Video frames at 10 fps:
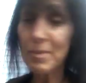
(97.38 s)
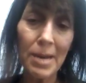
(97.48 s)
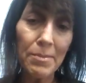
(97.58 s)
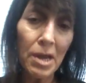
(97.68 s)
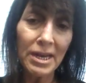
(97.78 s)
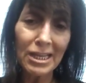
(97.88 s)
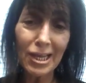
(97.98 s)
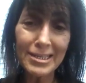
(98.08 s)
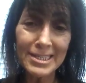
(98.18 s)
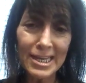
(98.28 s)
but I'm not in
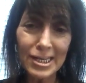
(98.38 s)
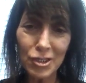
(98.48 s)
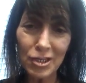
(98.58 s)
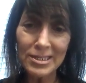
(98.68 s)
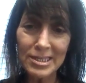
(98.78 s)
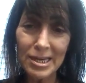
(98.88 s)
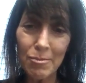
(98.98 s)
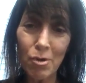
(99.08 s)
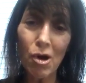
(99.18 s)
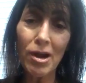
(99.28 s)
Los Angeles
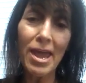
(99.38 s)
anymore.